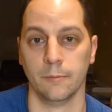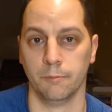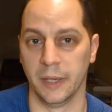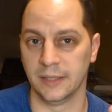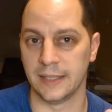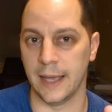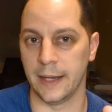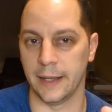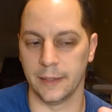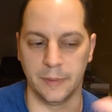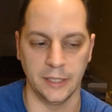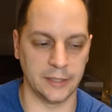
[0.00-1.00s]
Big
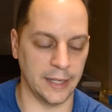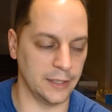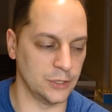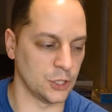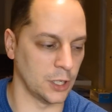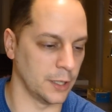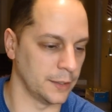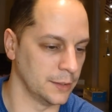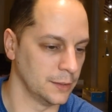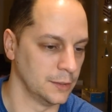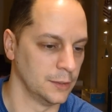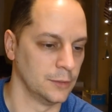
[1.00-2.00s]
Daddy
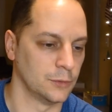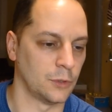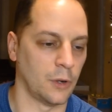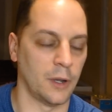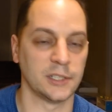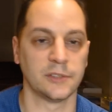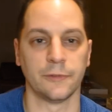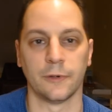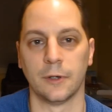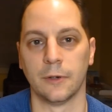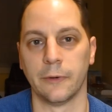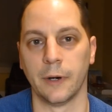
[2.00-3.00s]
John Ross
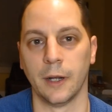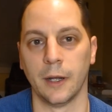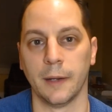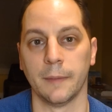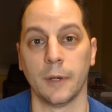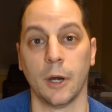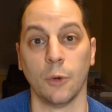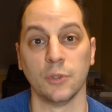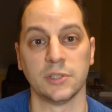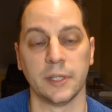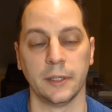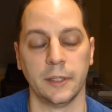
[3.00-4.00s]
for
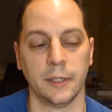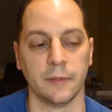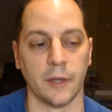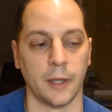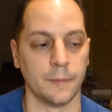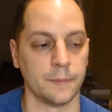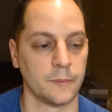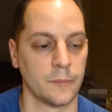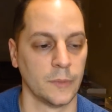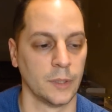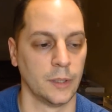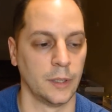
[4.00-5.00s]
hosting the event.
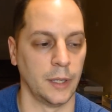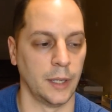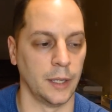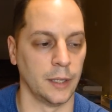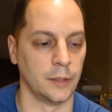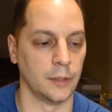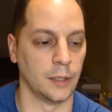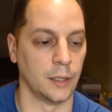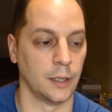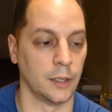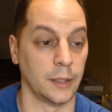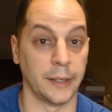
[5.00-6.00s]
And
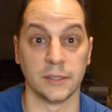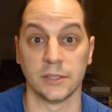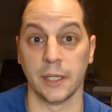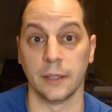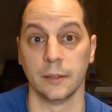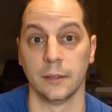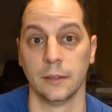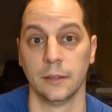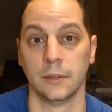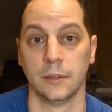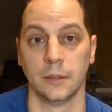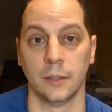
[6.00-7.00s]
like I said,
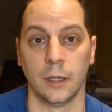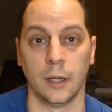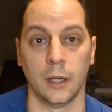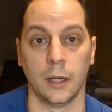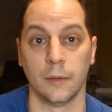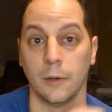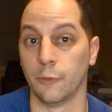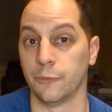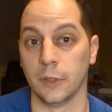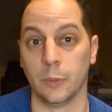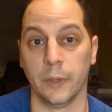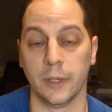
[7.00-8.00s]

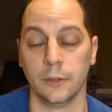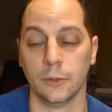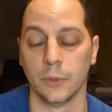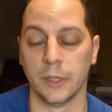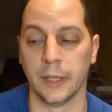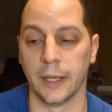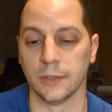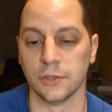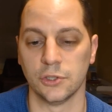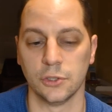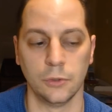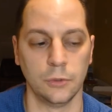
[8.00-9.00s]
hopefully we can do it again
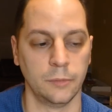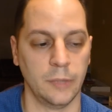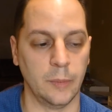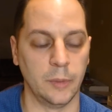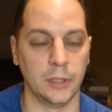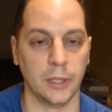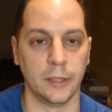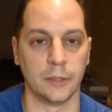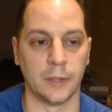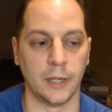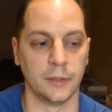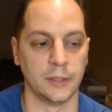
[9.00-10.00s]
soon, maybe
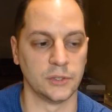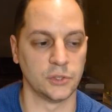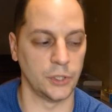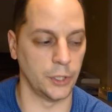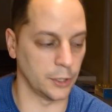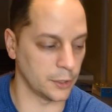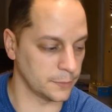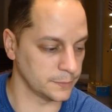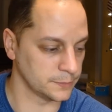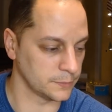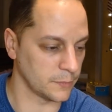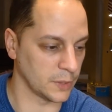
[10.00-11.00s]
later on this
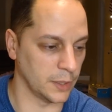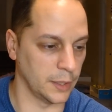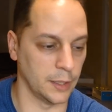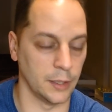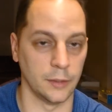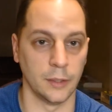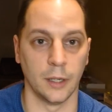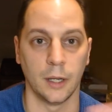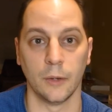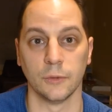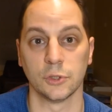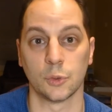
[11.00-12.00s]
year. And
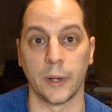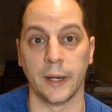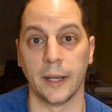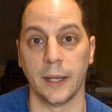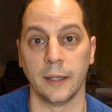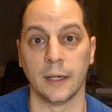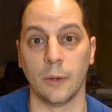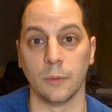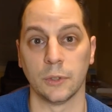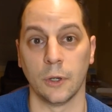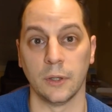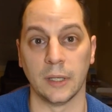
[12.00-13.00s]
it was great hanging out
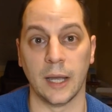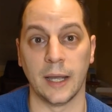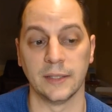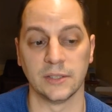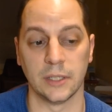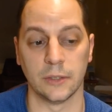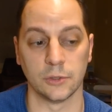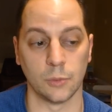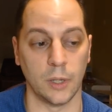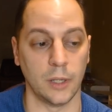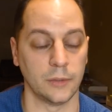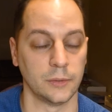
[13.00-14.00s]
with all the guys there as
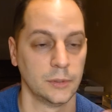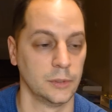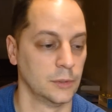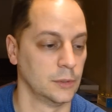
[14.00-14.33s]
well.